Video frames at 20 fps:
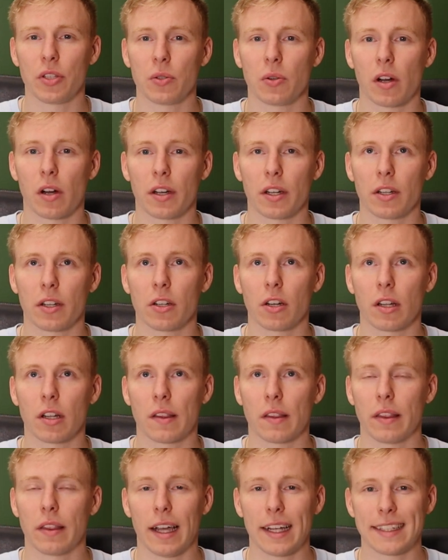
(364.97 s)
you are
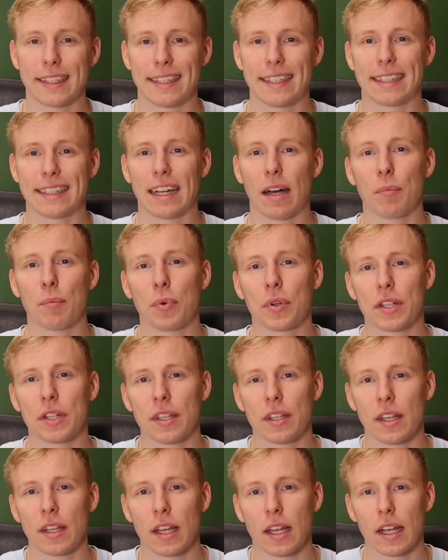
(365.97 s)
not an IT
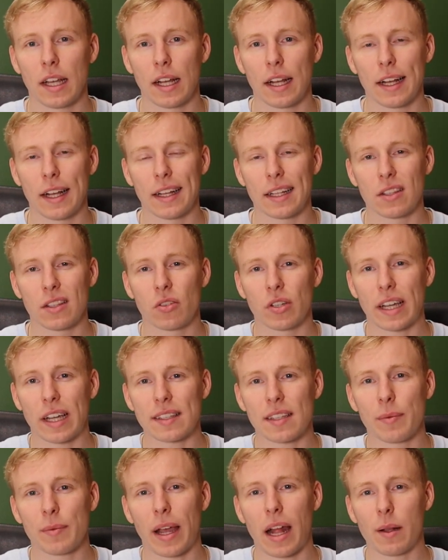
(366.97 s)
company to get
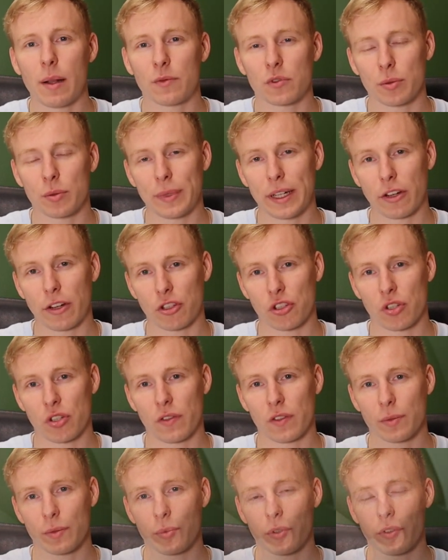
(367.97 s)
some help from managed service